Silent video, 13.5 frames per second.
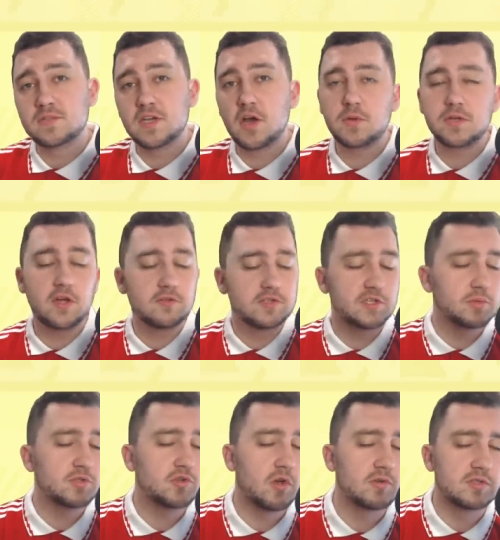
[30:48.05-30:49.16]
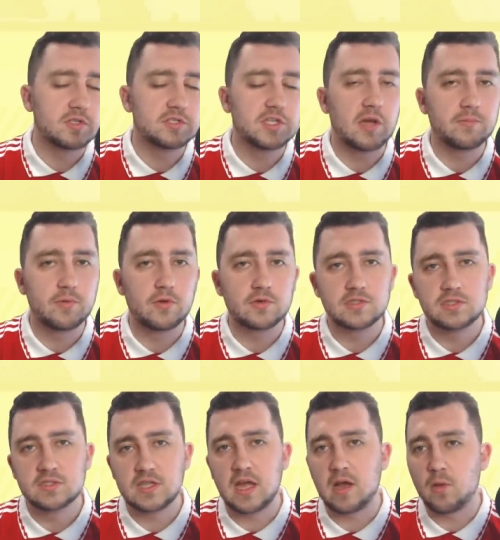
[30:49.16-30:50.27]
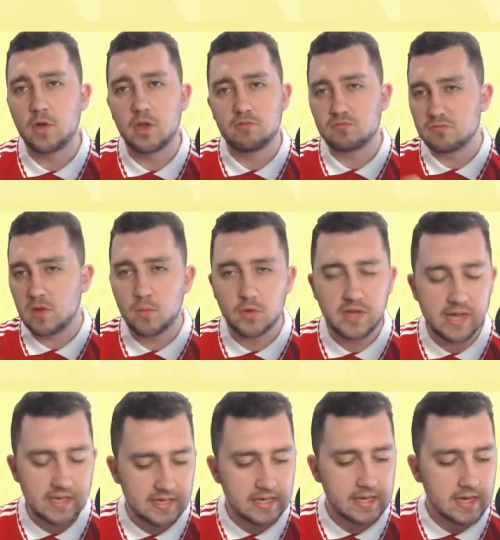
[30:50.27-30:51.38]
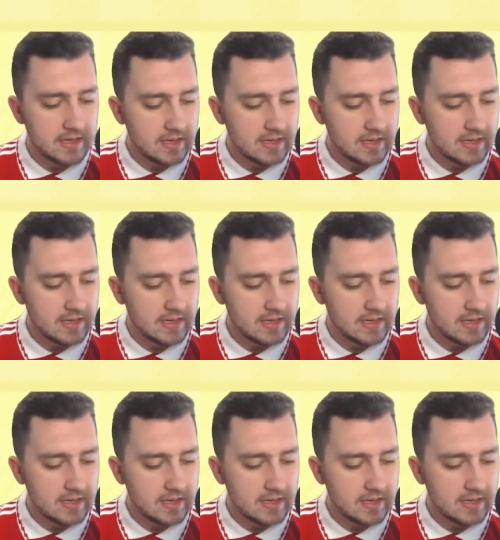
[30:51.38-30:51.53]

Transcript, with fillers: You know, we don't deal with trolls in the chat box. Is that I want to I want a